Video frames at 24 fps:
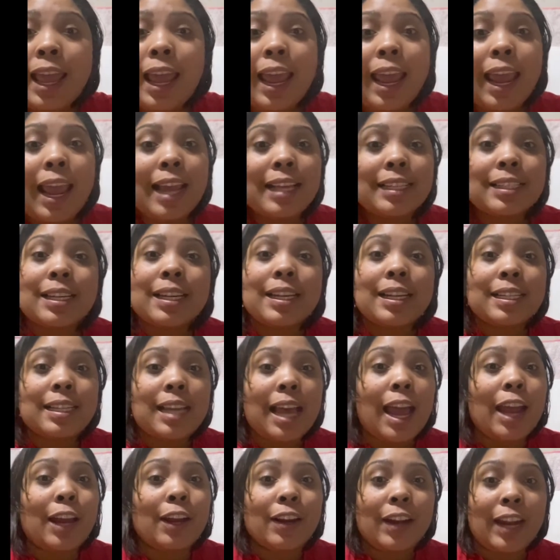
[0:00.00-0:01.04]
it's going to
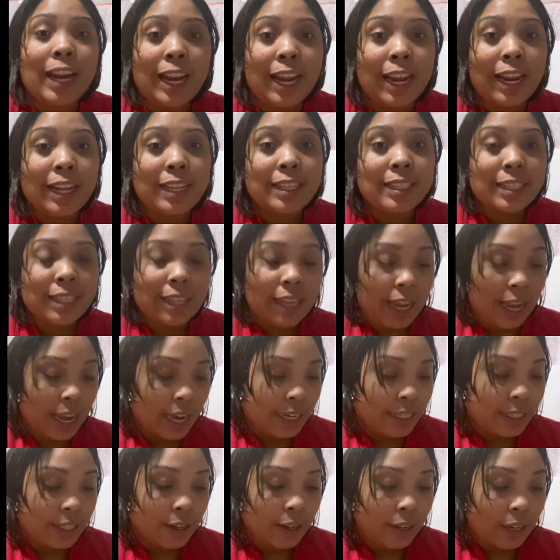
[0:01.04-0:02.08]
dye your hands. And
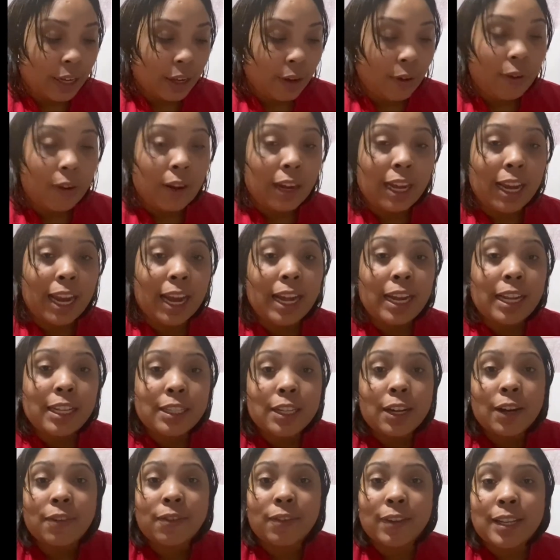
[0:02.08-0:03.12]
it's going to get on any
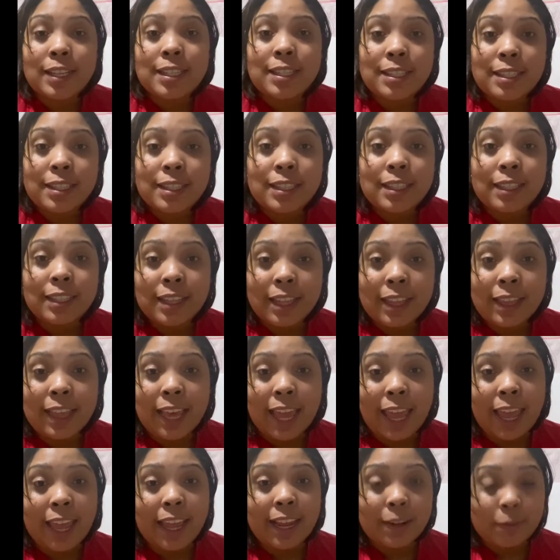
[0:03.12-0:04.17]
surface
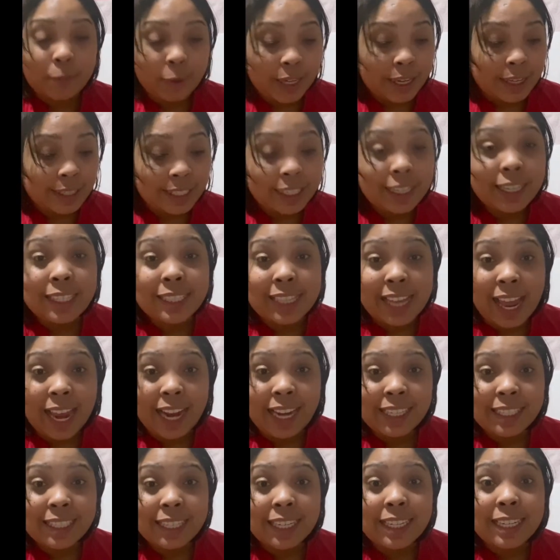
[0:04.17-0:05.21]
that, because it is
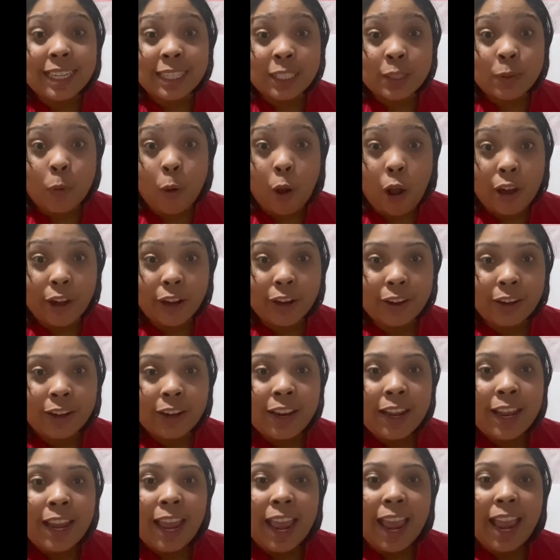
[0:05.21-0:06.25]
ice and it is water,
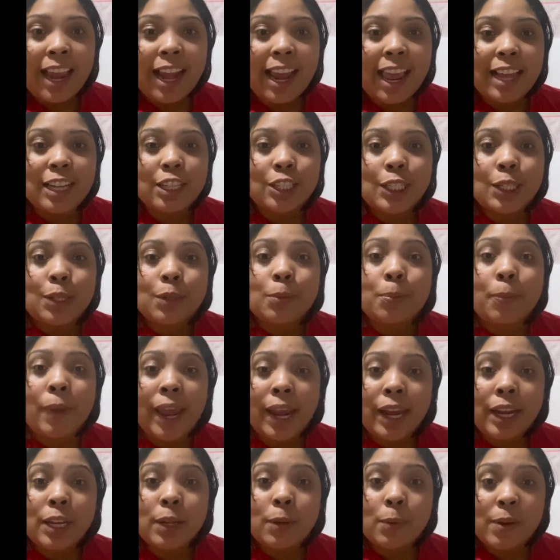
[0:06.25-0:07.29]
and as you're
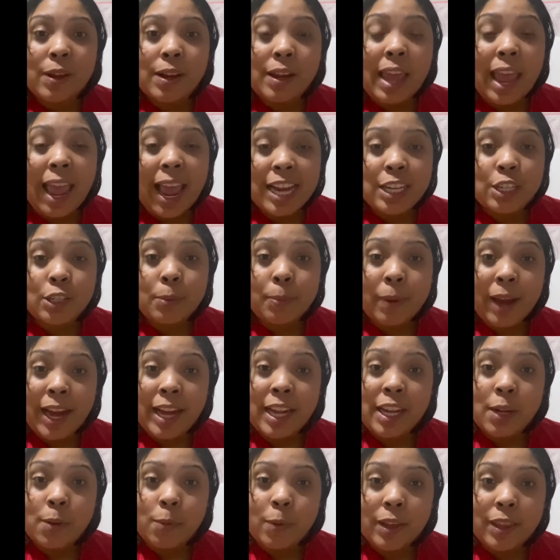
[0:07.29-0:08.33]
painting
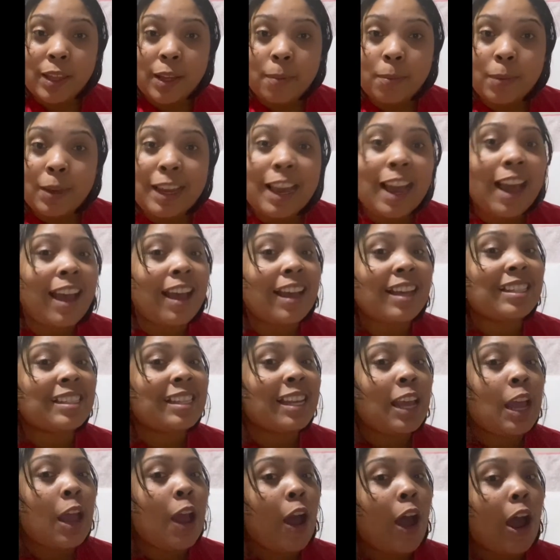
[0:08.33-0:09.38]
with it, because
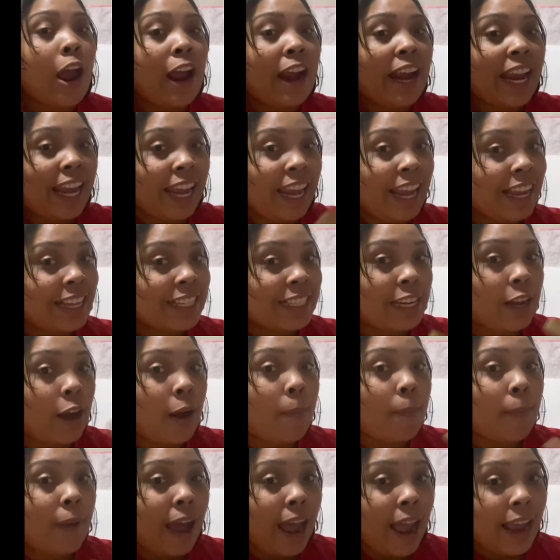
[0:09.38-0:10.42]
our hands and our
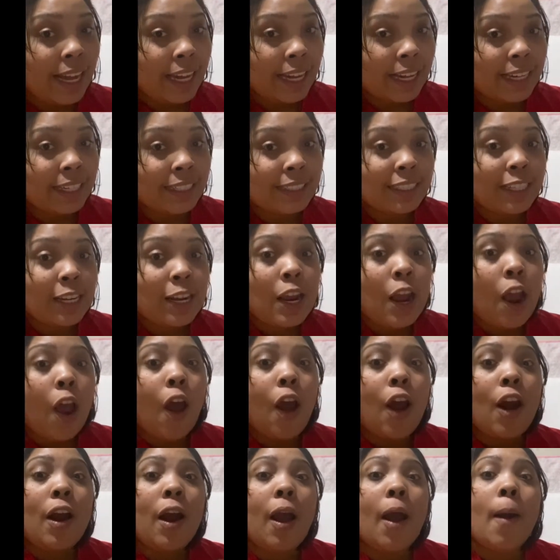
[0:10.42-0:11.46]
bodies
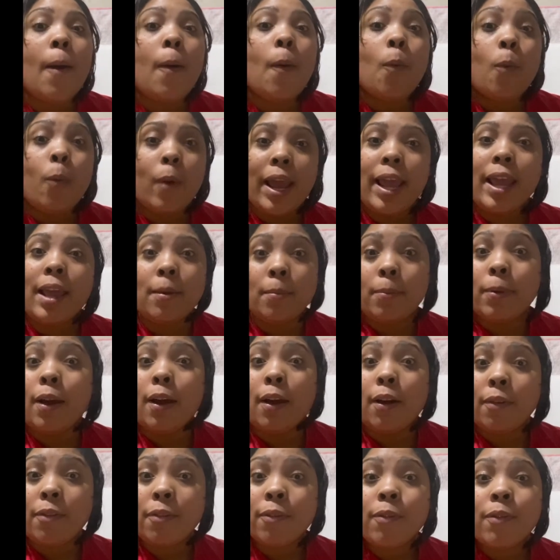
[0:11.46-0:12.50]
are way
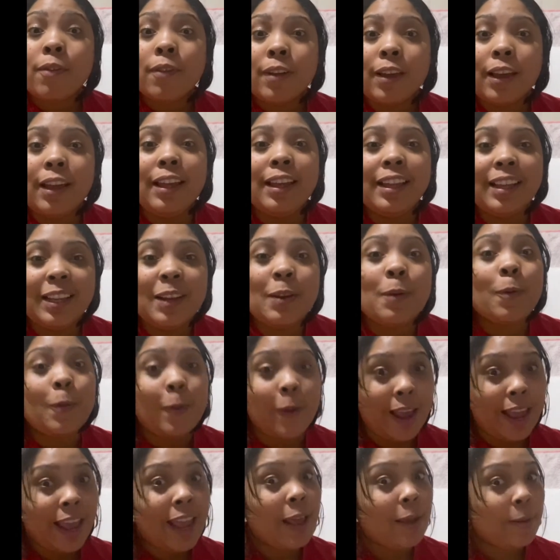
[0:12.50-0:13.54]
above
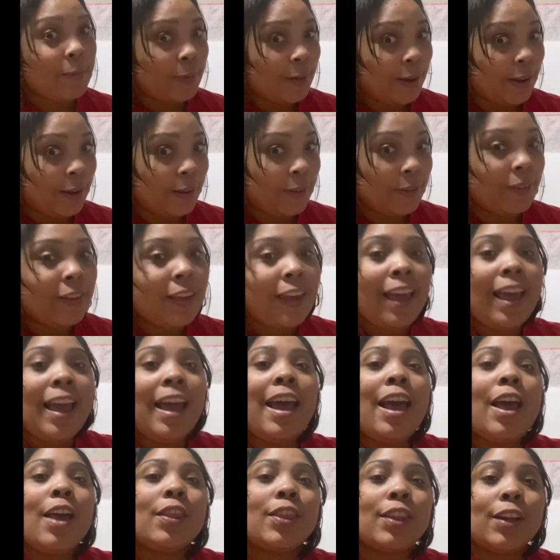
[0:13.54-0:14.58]
way above
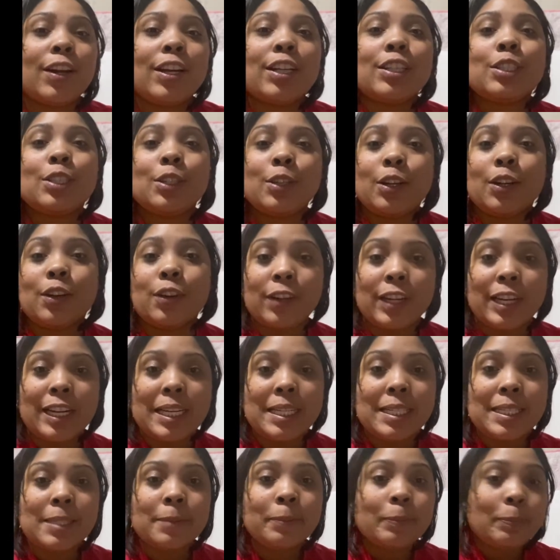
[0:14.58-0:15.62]
32 degrees,